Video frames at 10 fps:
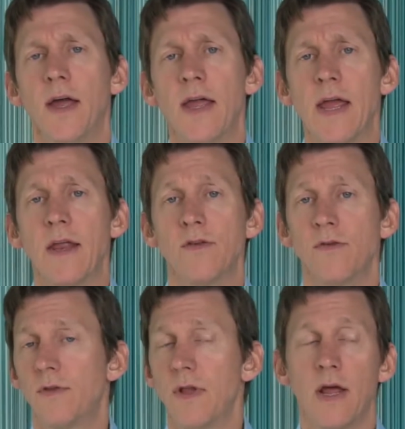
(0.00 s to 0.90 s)
and
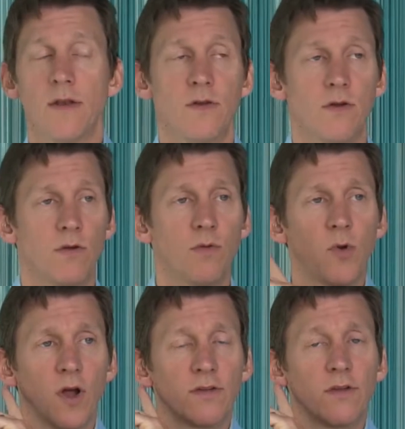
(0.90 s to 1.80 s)
your
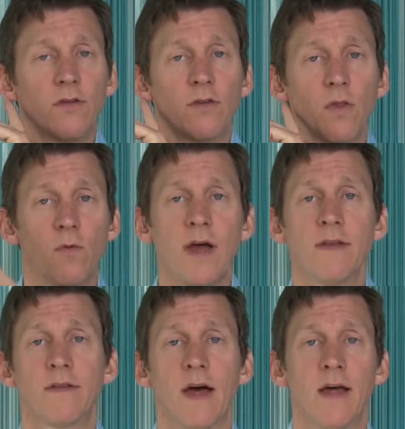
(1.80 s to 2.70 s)
processor's on the
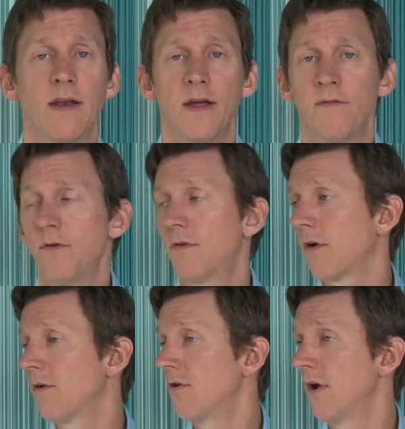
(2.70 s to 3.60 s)
right side, if you
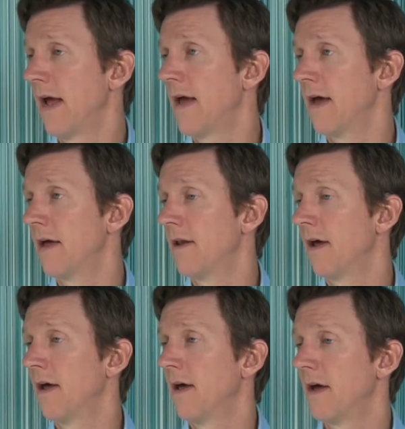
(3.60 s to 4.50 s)
turn your head,
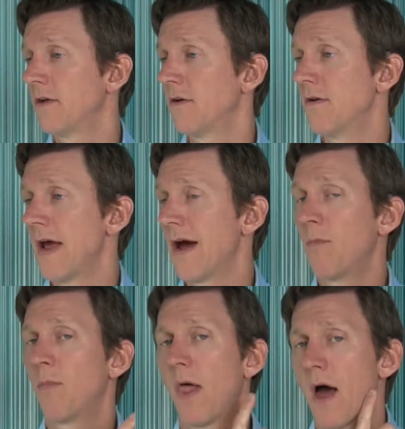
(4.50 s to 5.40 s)
you're now
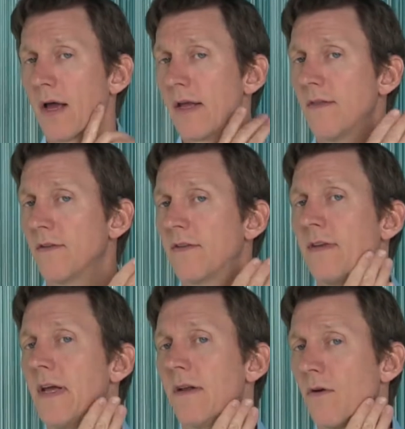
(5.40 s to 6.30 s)
blocking the
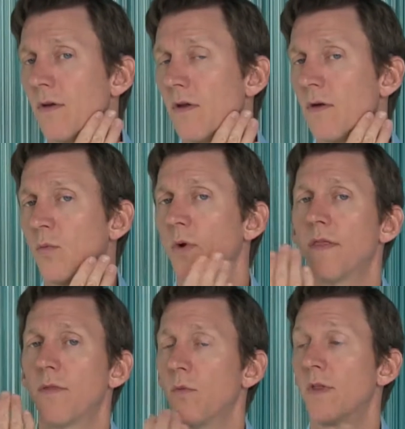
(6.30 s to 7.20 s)
signal
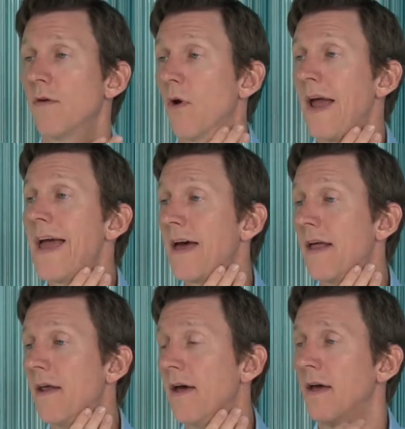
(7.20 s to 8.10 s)
with your
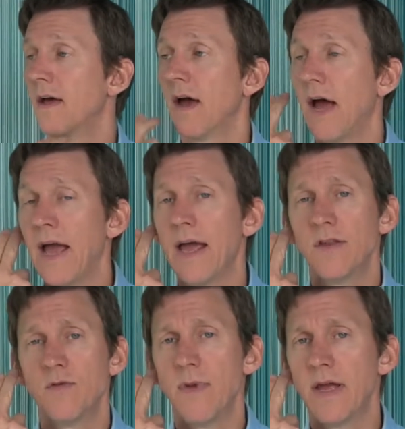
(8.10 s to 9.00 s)
head,
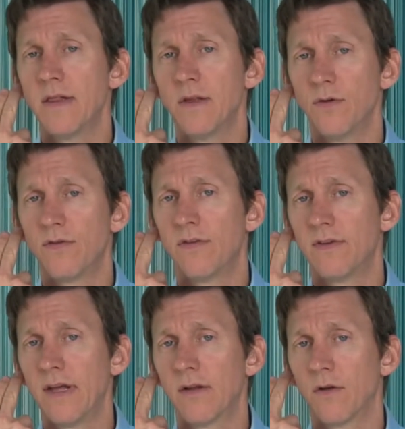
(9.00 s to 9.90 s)
and you may lose the
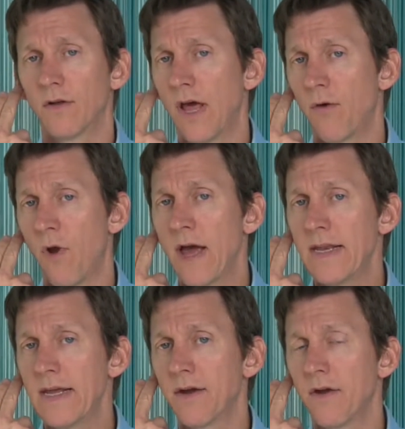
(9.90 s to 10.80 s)
signal on that right
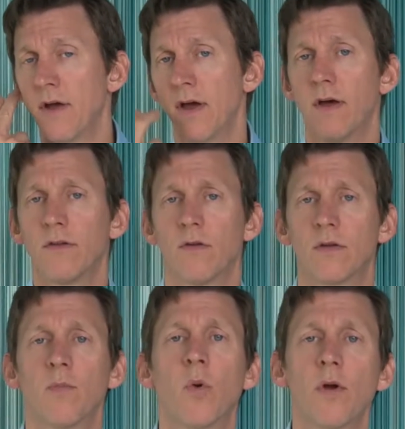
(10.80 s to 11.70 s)
ear. So it's
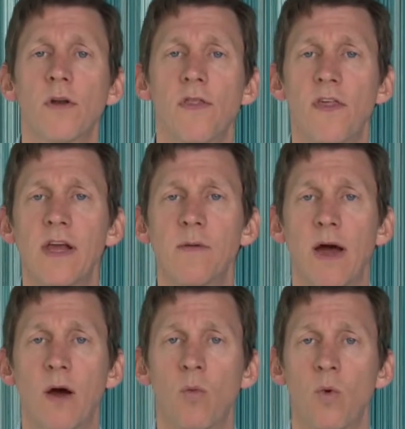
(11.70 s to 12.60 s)
important to think
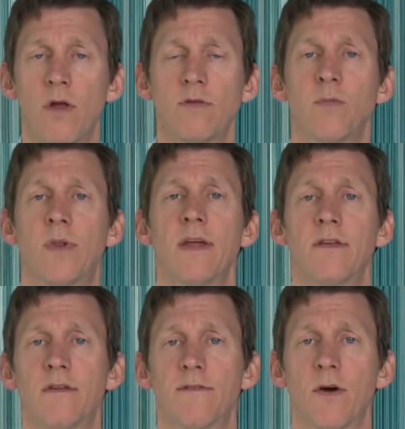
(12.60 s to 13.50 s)
about where you
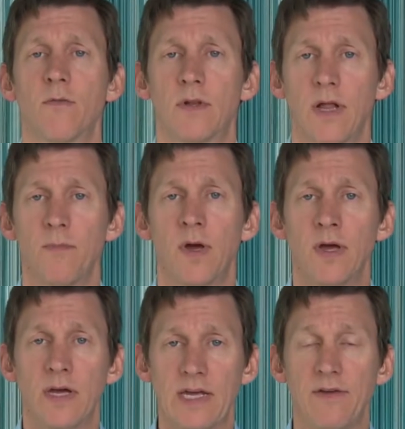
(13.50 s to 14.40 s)
place the phone clip.
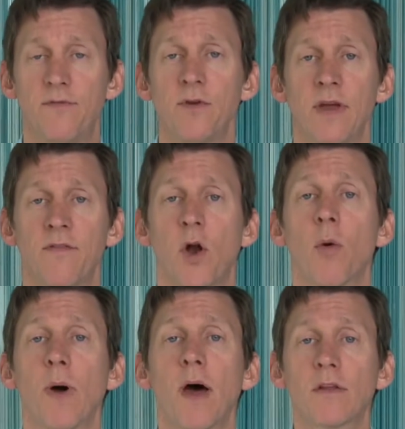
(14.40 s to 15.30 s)
If at all
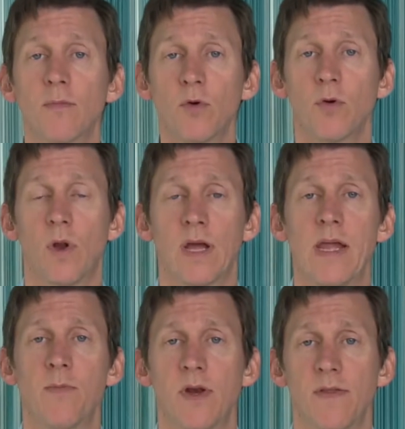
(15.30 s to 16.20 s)
possible, you want to
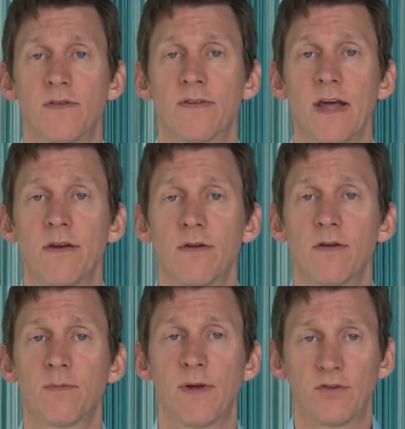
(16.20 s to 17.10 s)
keep it in the center,
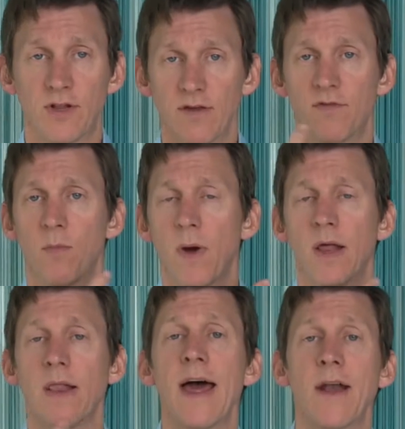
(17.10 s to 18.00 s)
especially if you're
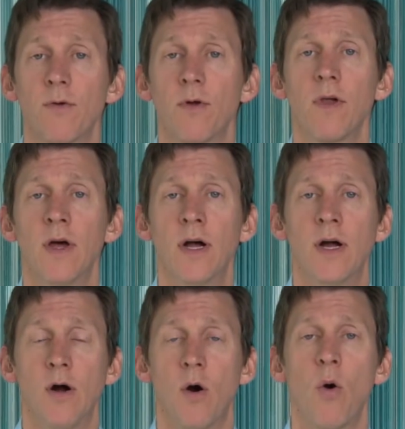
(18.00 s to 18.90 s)
bilateral.
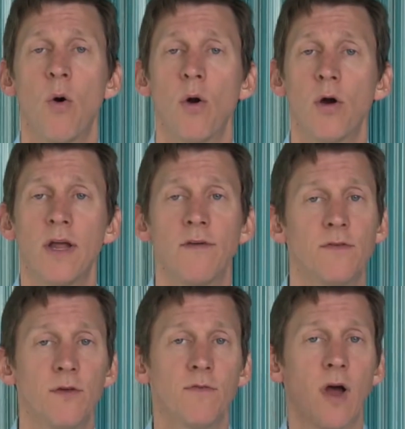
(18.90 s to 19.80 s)
Or if
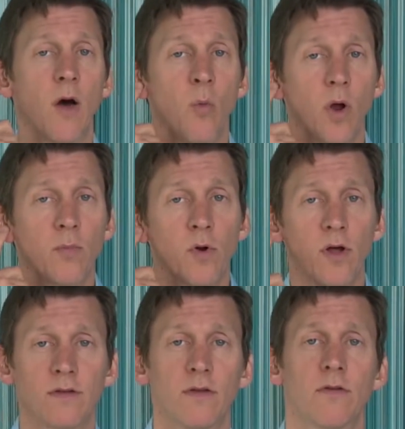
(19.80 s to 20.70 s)
you've got one
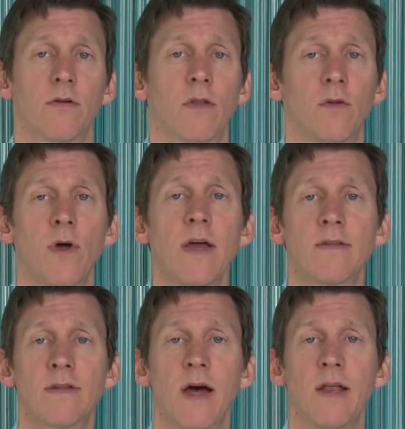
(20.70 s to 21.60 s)
processor on the right
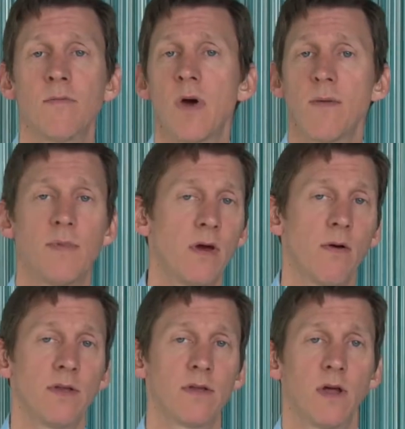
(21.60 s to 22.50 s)
side, it might be
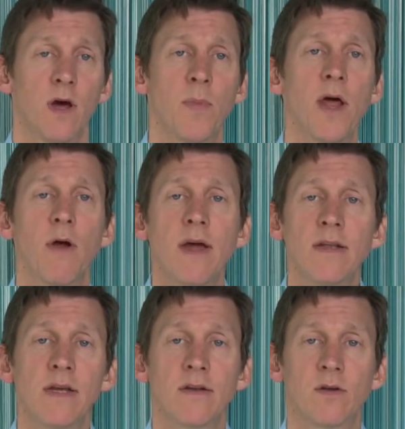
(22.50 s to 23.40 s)
always a better
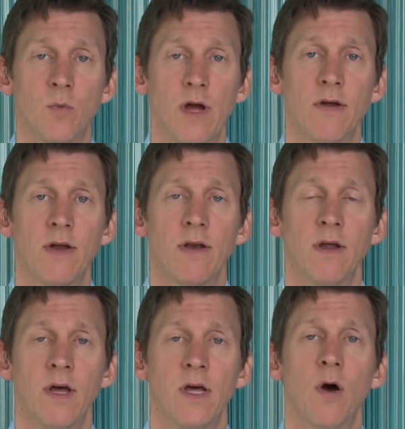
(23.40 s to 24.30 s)
idea to wear it
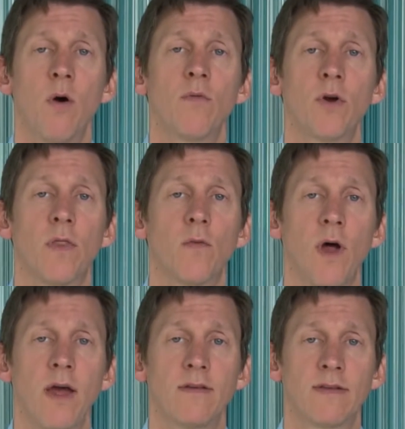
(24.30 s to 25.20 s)
over on the
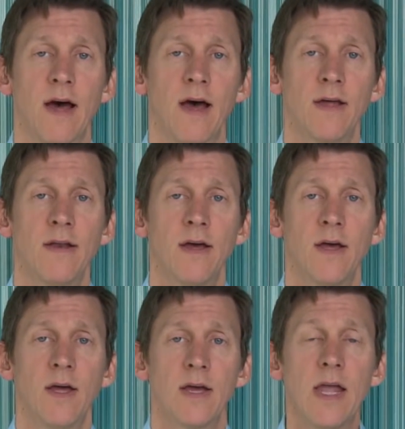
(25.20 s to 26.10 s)
right side.
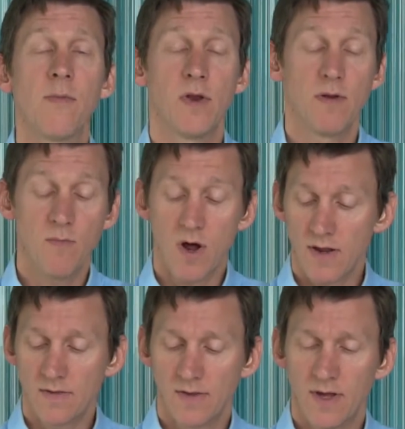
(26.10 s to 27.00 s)
Keeping in
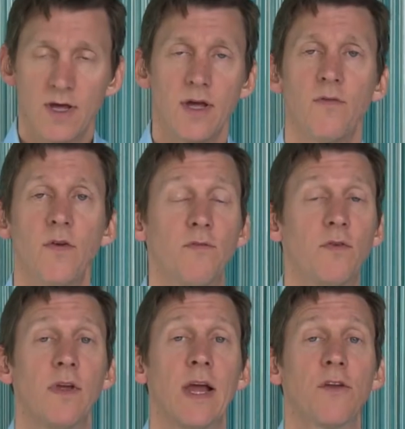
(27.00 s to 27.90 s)
mind, if
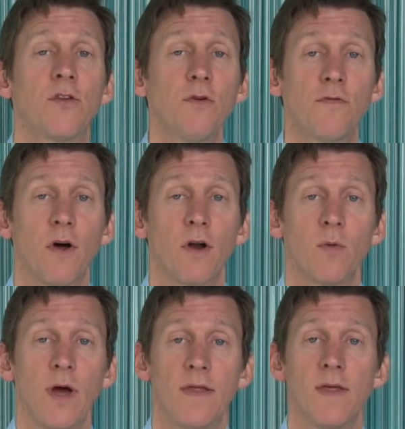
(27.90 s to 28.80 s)
you get too far
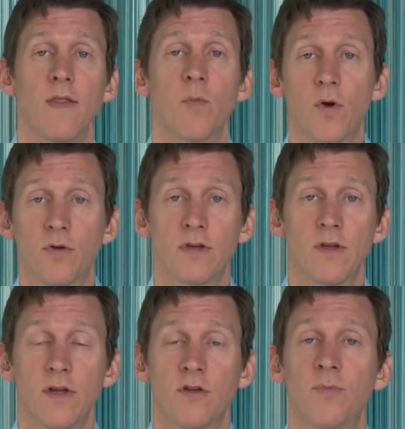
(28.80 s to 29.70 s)
away, then the person
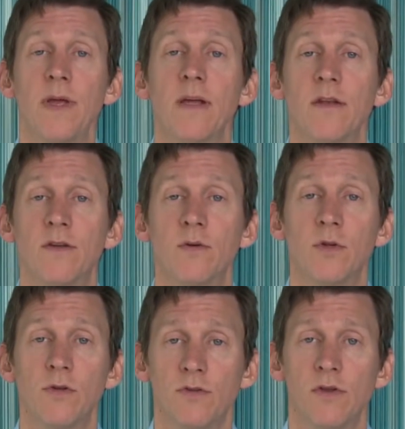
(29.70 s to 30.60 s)
that you're speaking to
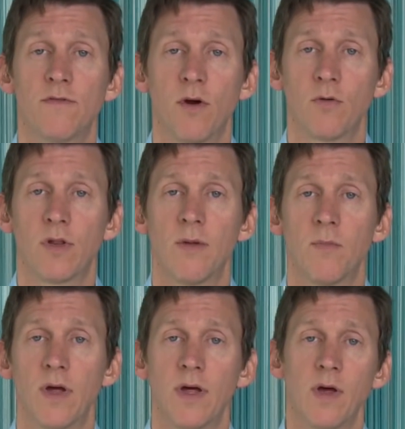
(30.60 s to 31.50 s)
using the phone
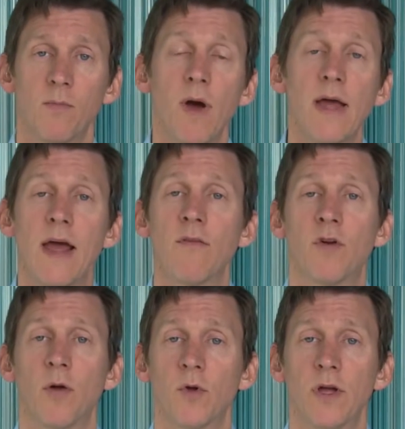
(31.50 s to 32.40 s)
clip might have
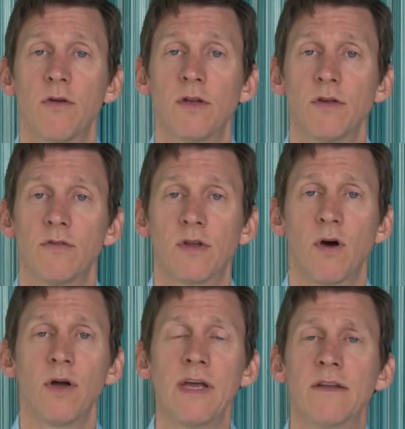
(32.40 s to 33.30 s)
trouble hearing you.
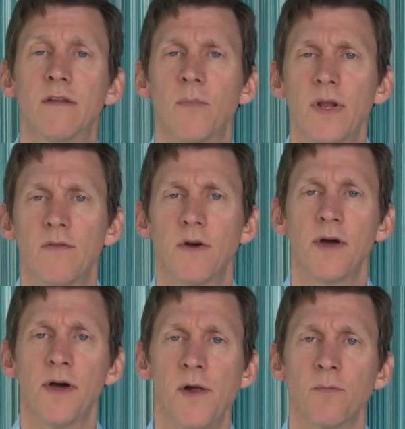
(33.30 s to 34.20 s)
So it's a bit of a,